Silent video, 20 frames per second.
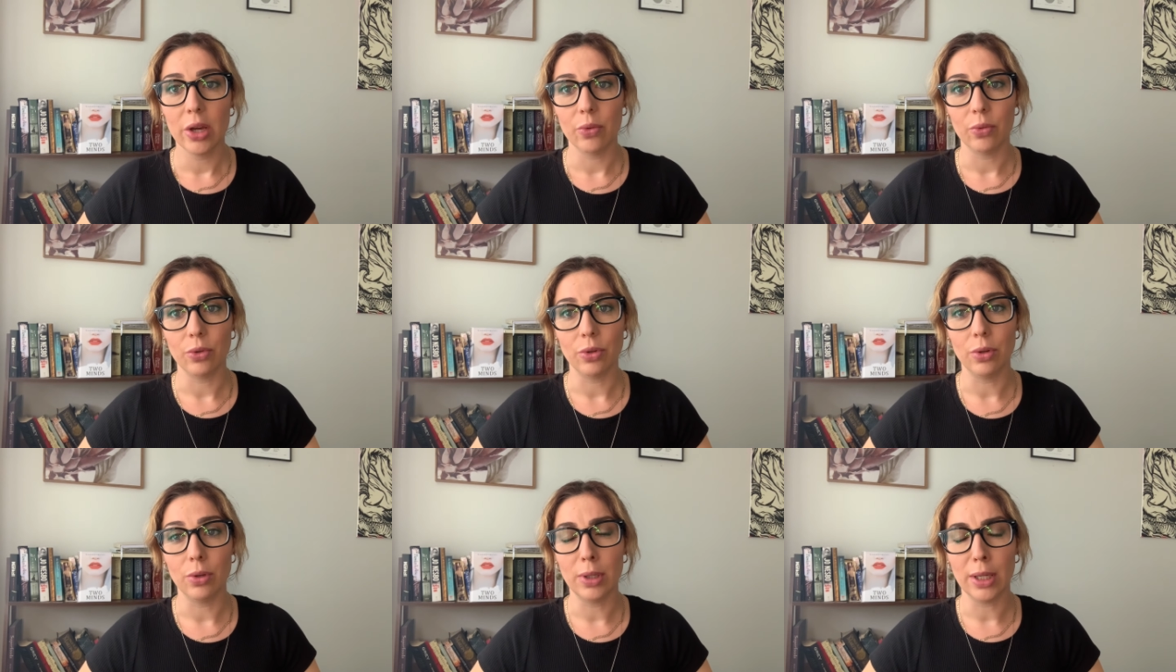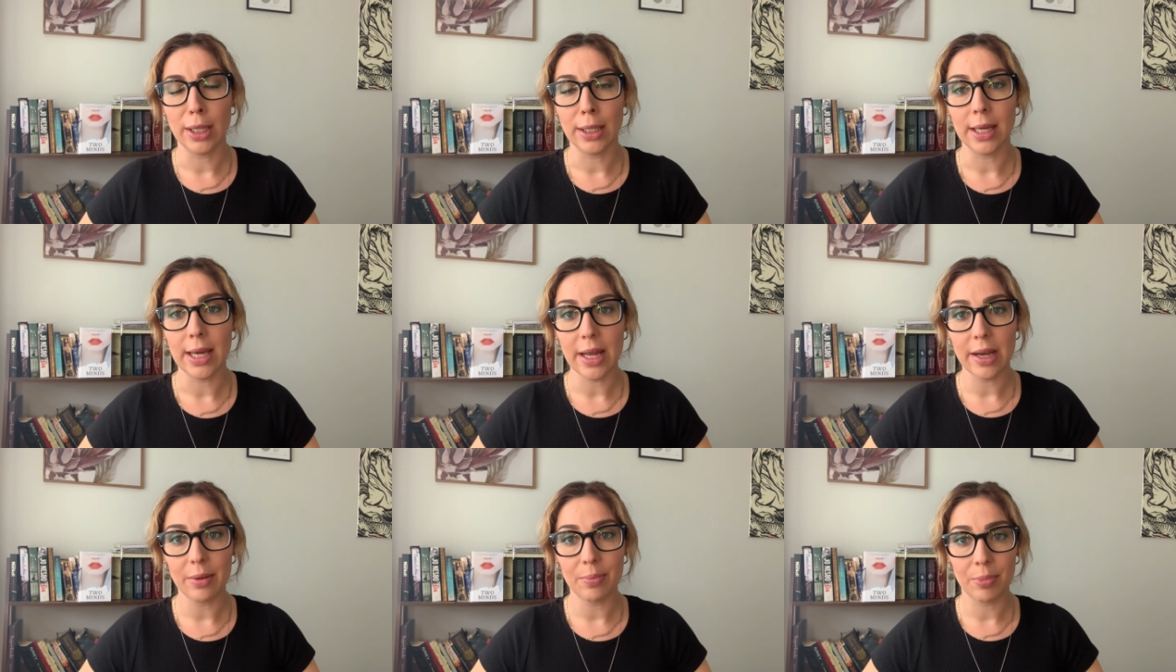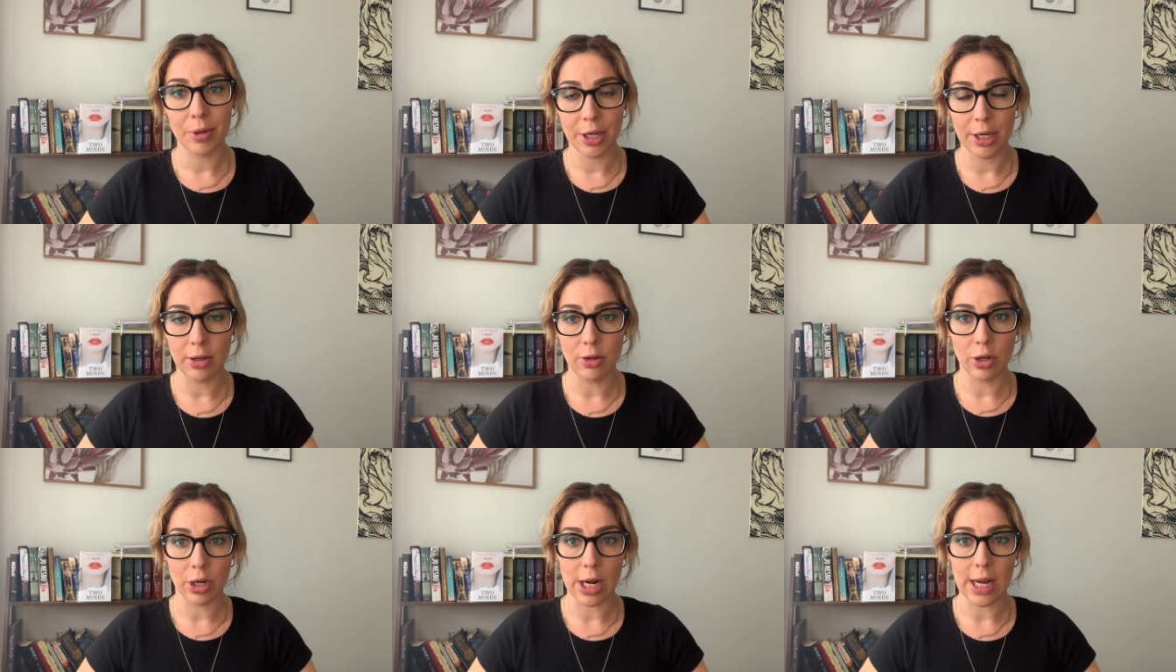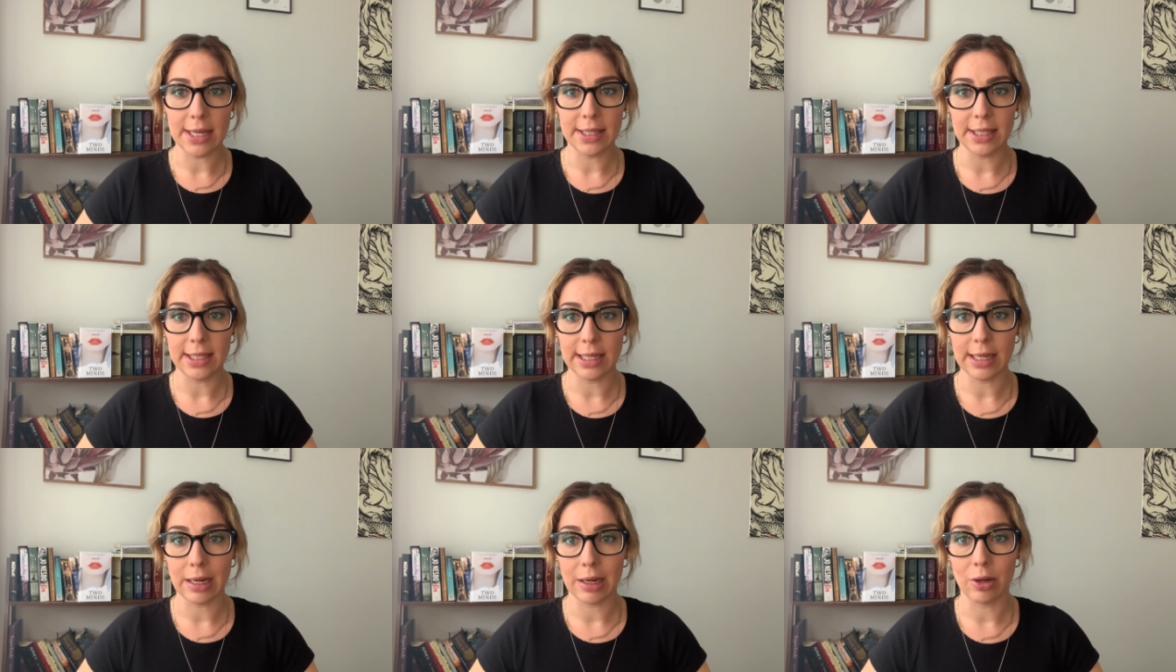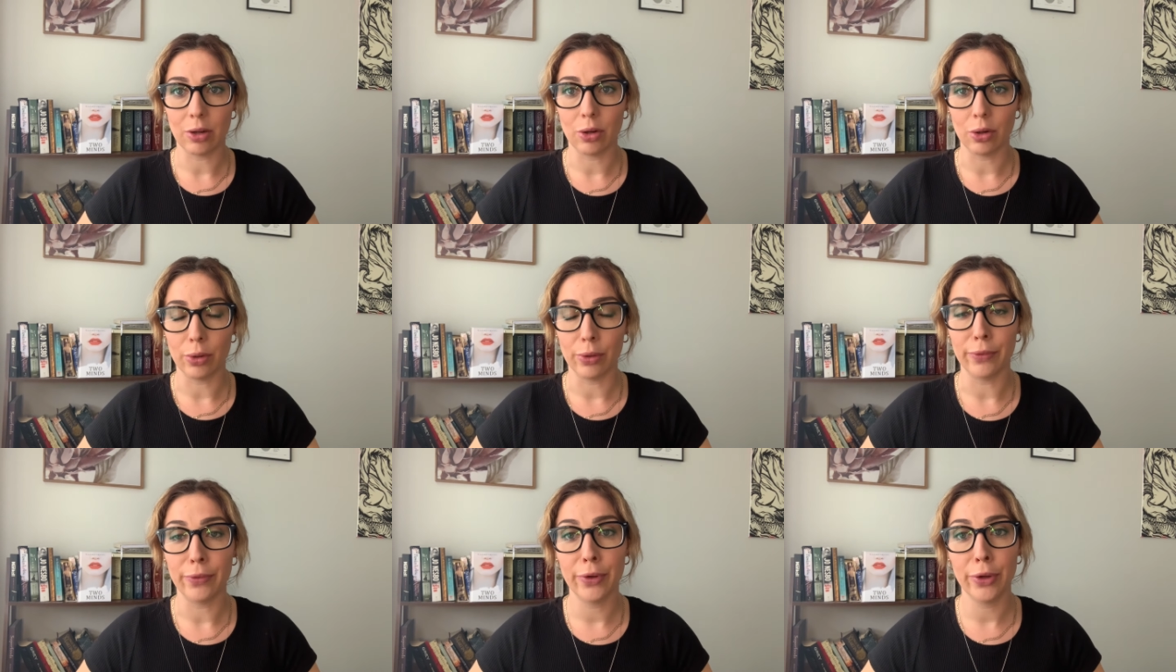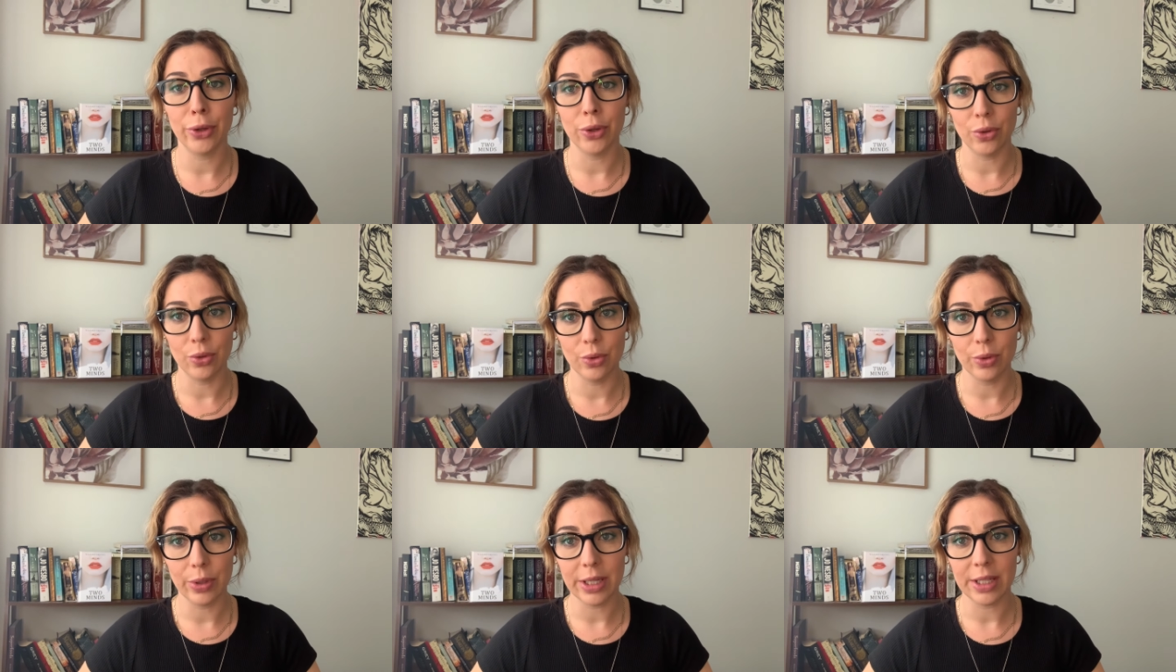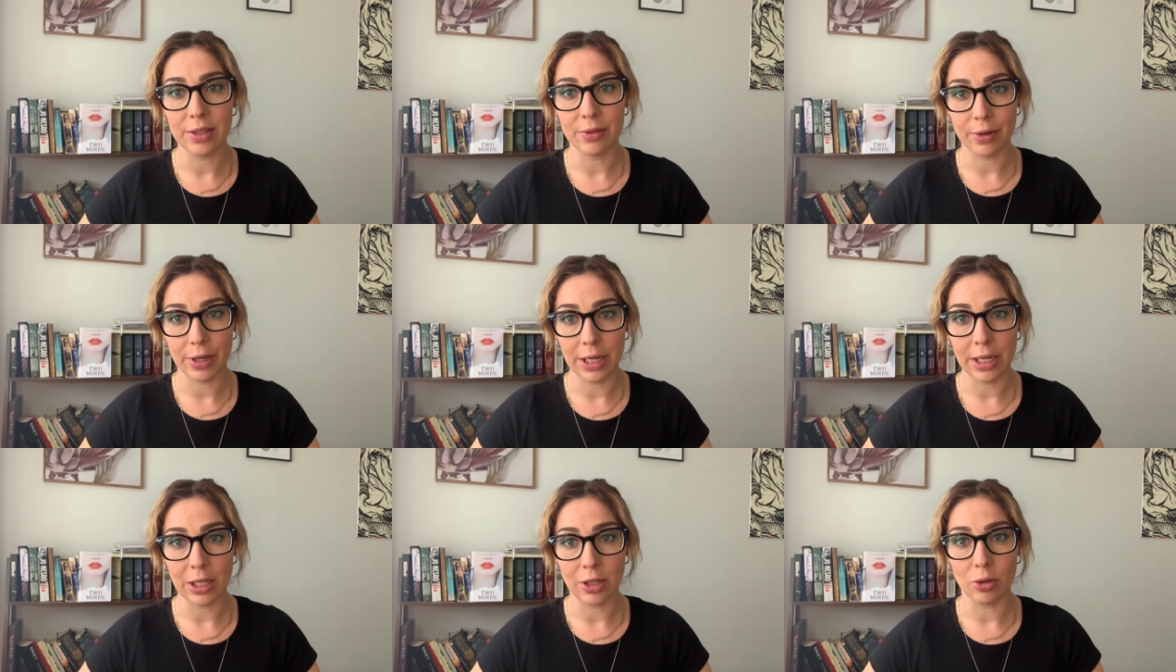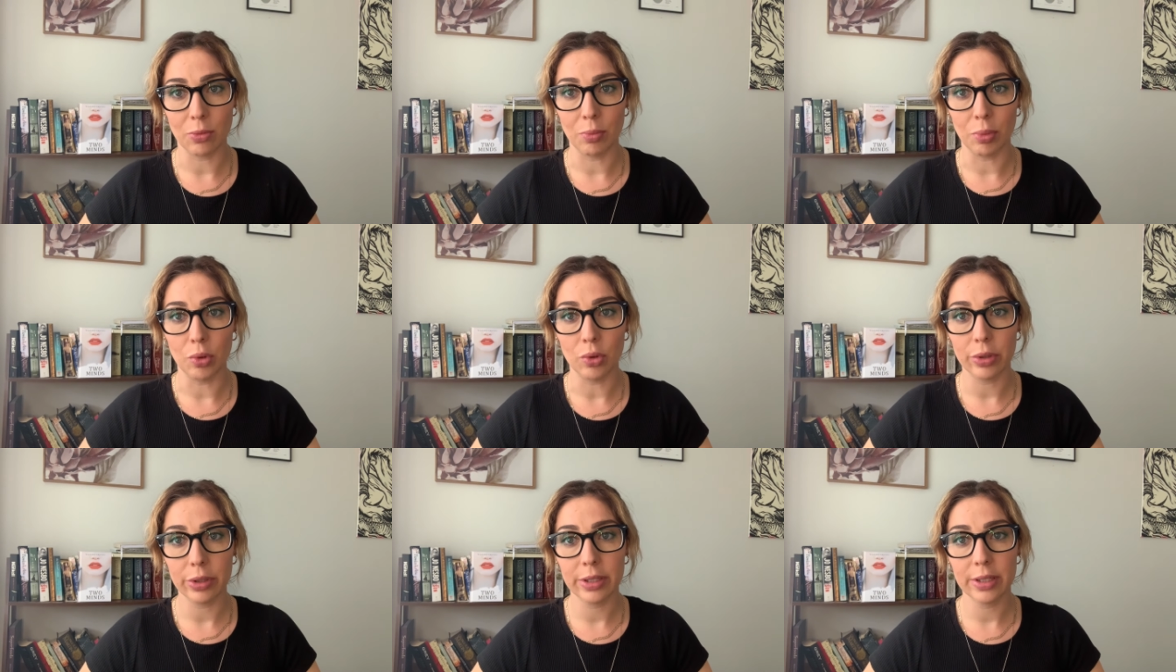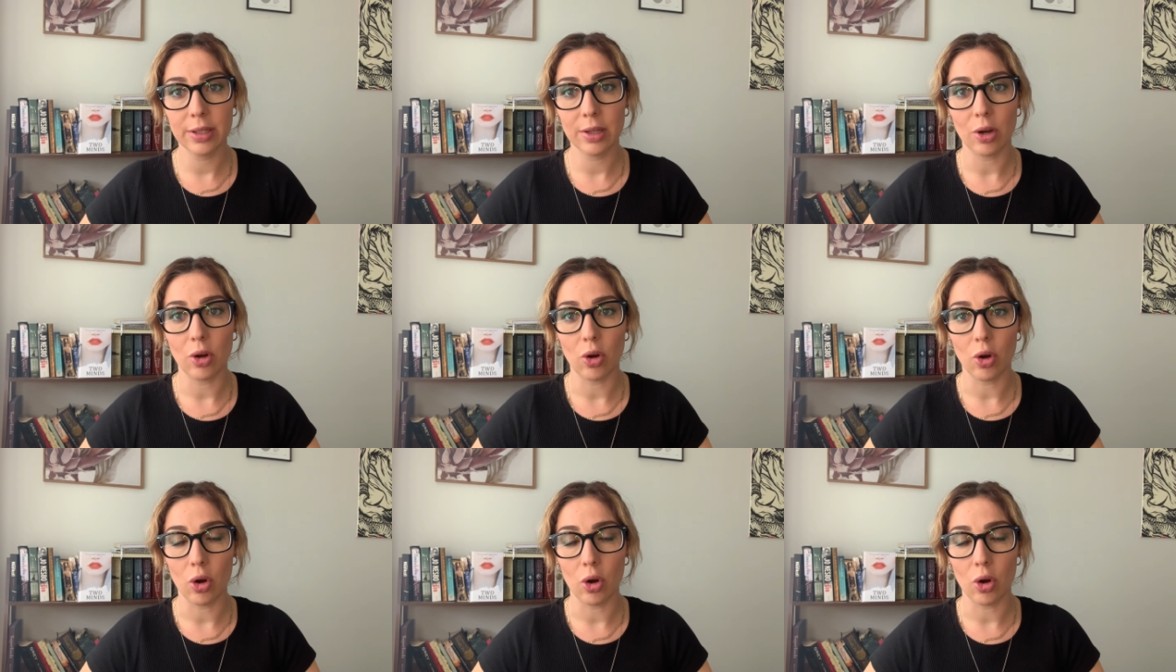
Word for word: you can get a pretty good idea of who is reading your books